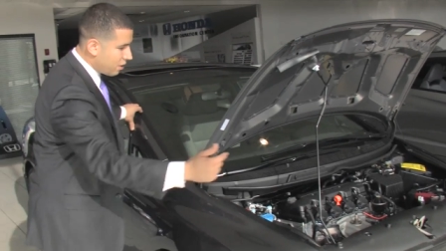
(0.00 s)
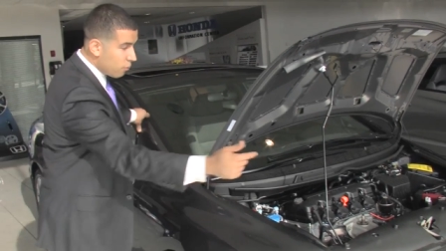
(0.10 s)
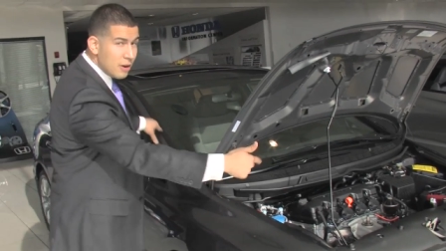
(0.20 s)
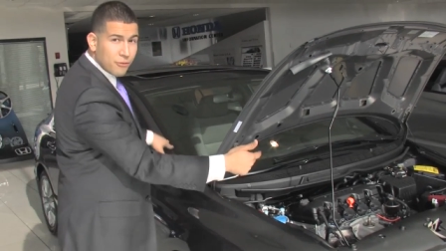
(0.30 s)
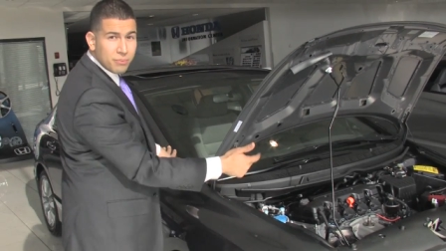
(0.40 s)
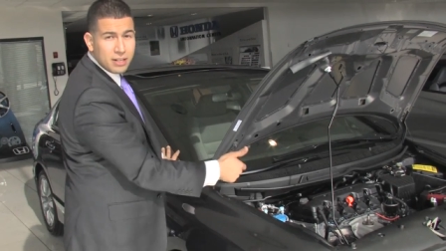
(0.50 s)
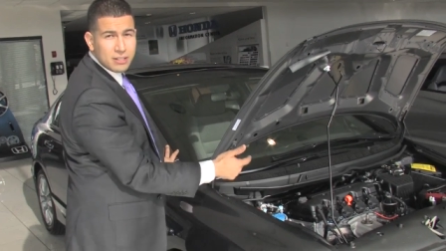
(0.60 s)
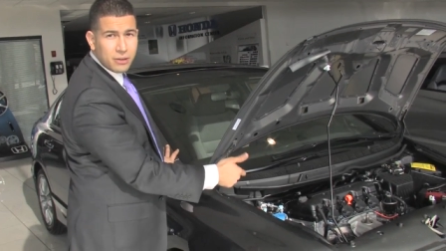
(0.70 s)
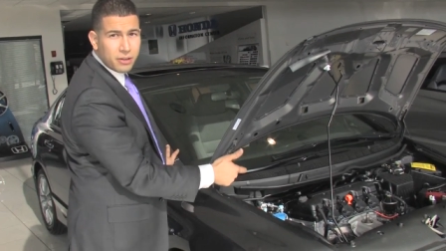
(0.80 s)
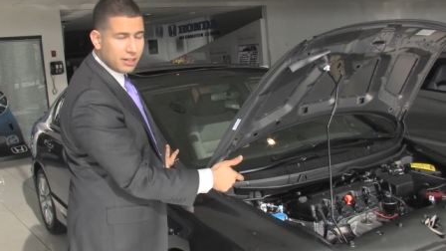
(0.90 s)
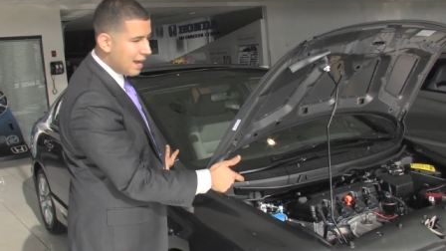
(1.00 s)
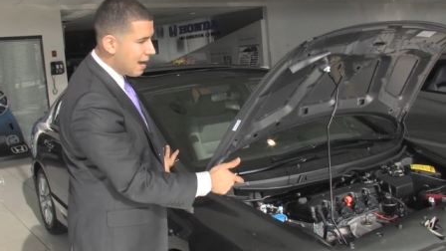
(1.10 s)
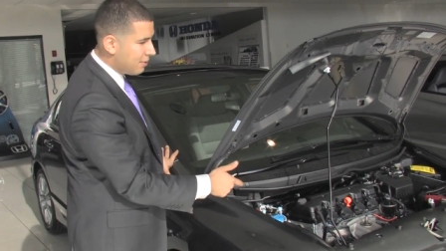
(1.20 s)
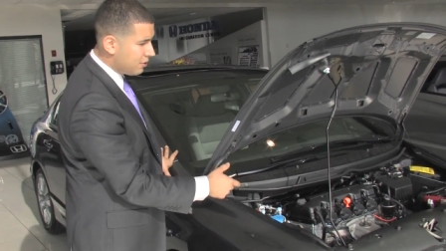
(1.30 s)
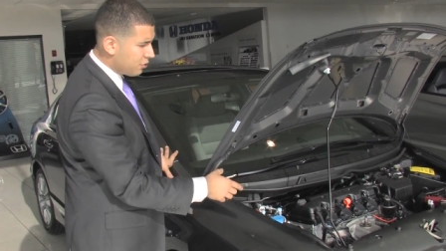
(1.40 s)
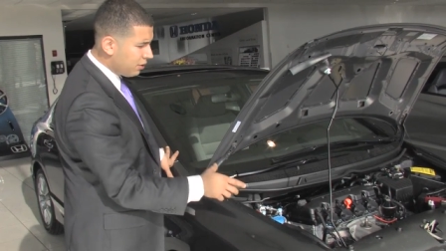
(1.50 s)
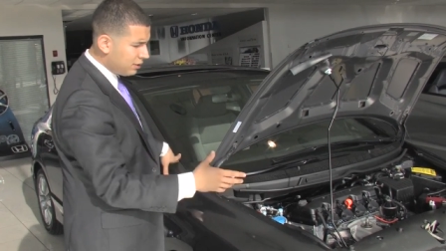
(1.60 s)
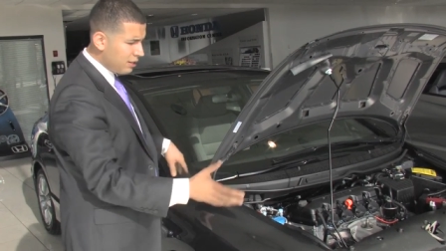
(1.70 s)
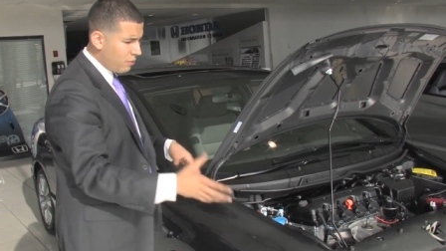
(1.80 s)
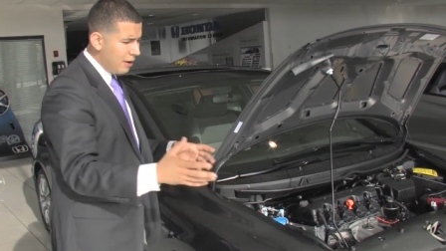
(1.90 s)
and away from the interior cabin. So you
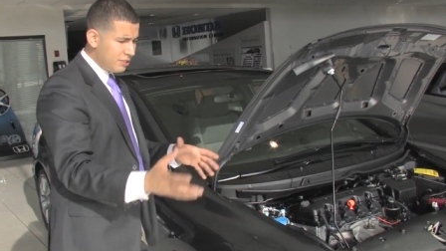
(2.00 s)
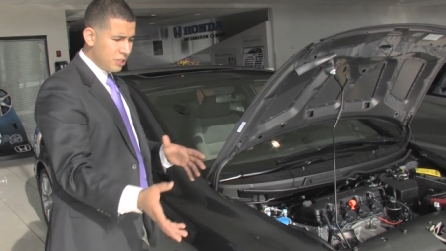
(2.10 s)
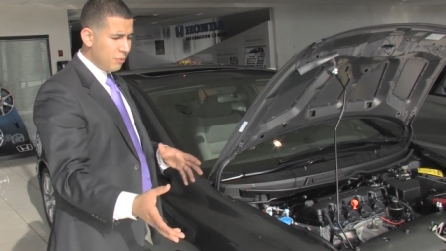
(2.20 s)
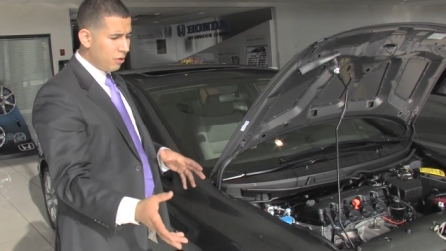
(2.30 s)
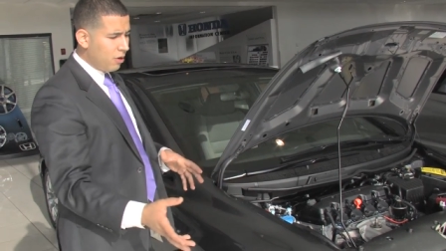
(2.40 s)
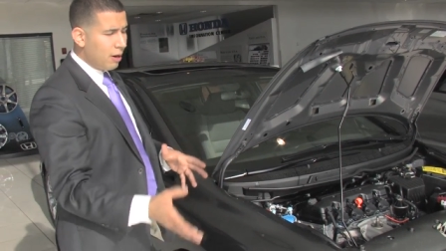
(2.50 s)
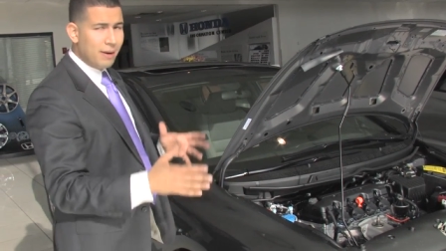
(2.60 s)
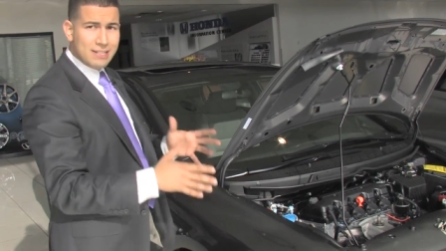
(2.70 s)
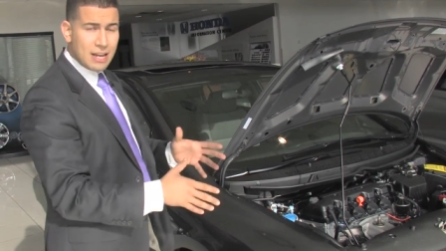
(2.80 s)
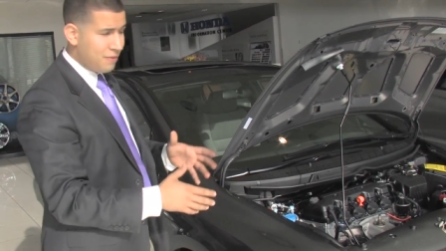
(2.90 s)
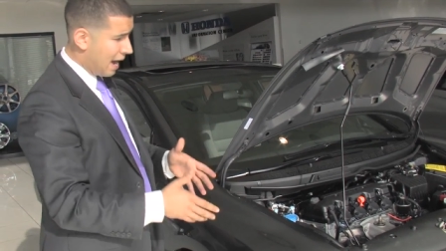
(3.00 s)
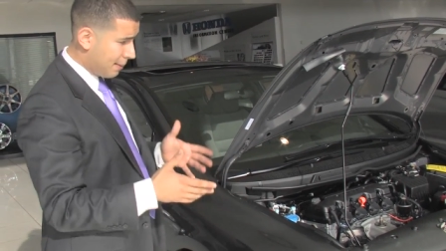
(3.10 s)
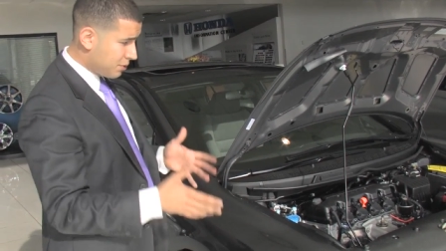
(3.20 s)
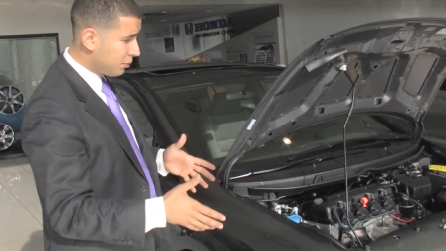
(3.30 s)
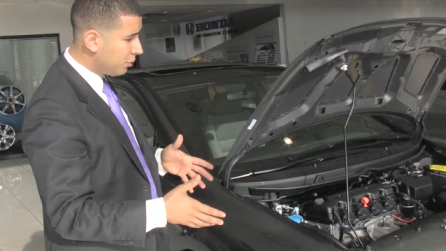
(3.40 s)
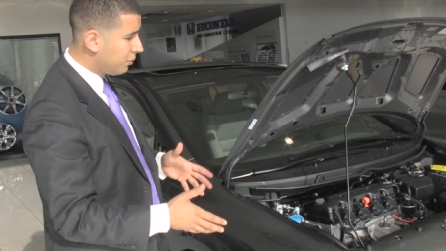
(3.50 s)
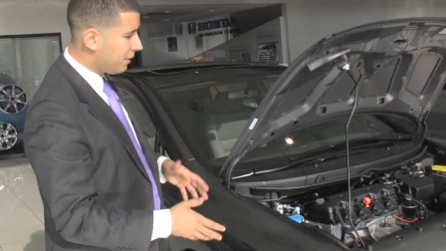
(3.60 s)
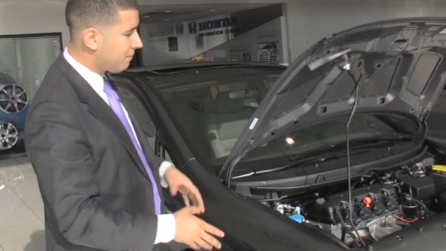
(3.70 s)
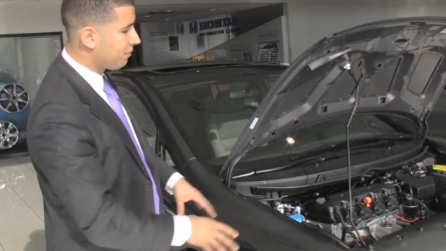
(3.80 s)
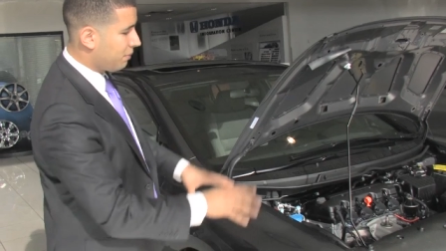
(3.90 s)
think, wow, it's a small car, am I safe?
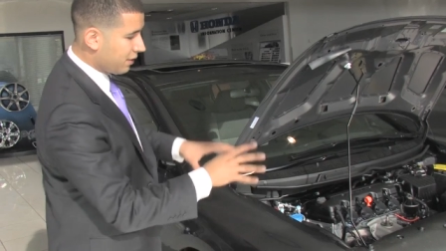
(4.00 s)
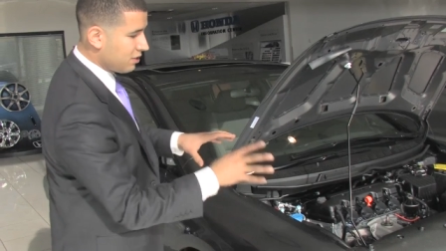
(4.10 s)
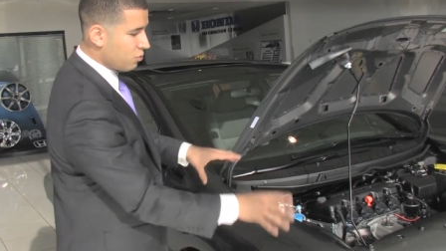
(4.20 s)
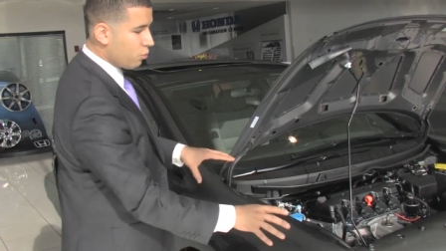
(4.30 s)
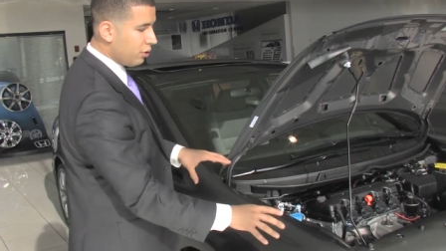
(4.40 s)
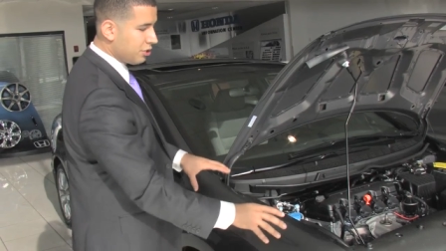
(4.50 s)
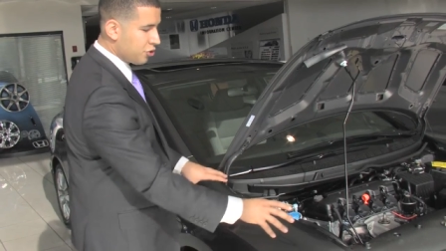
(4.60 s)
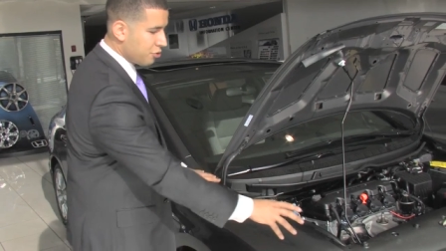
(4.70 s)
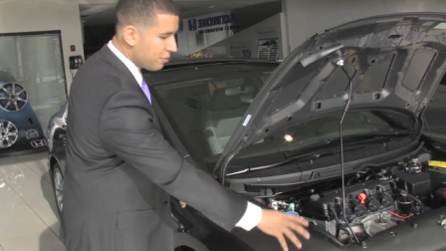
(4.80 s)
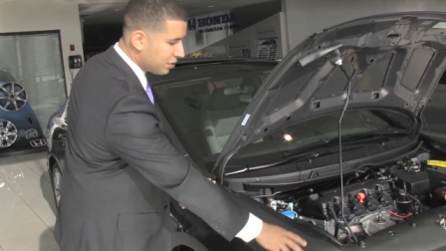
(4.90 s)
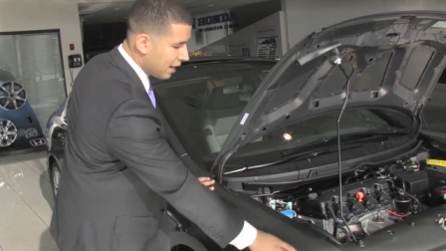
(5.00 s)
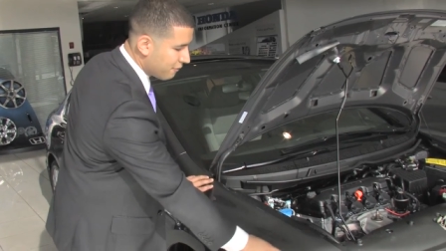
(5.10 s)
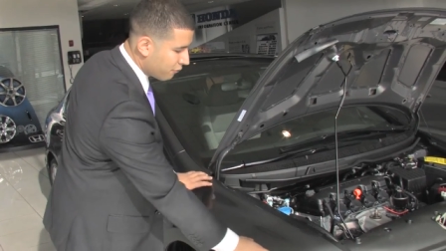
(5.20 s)
Absolutely, because it will distribute that